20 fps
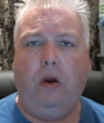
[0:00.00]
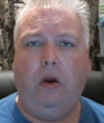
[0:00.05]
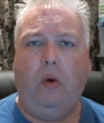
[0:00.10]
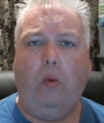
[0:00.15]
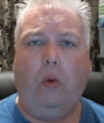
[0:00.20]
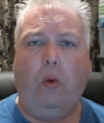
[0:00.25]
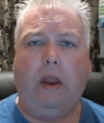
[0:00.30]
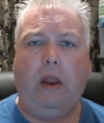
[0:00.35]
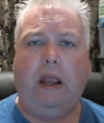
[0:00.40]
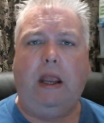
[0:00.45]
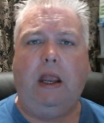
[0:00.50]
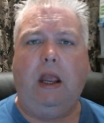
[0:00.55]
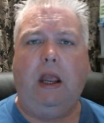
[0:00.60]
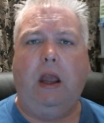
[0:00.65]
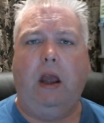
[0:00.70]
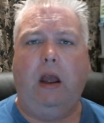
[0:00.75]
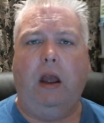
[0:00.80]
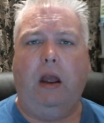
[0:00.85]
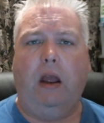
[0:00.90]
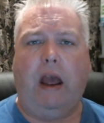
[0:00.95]

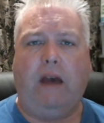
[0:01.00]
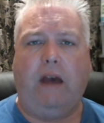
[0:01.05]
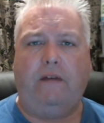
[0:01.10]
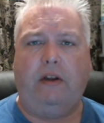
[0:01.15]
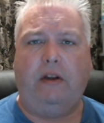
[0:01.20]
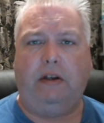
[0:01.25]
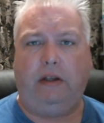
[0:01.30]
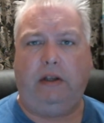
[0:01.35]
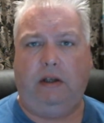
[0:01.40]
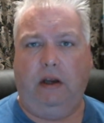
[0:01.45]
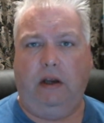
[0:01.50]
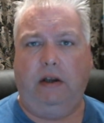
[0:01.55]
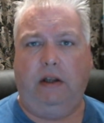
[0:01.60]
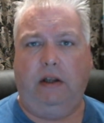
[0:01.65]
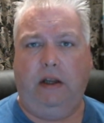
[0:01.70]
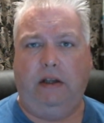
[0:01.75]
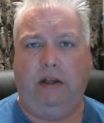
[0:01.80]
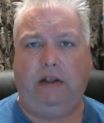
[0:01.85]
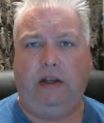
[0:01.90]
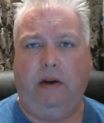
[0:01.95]
we have
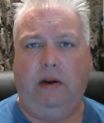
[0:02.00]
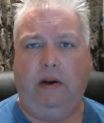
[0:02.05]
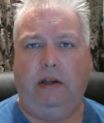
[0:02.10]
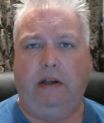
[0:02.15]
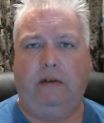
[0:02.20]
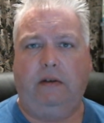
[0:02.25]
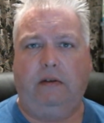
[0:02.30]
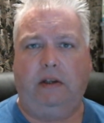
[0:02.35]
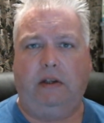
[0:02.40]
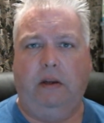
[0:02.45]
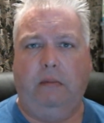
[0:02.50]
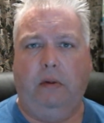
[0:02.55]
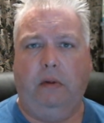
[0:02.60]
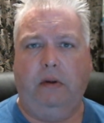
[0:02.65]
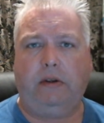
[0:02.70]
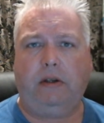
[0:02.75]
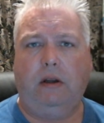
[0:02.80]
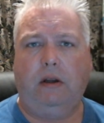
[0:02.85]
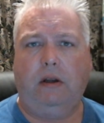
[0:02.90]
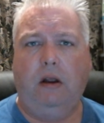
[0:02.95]
these series of
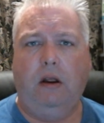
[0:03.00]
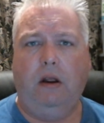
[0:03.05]
symbols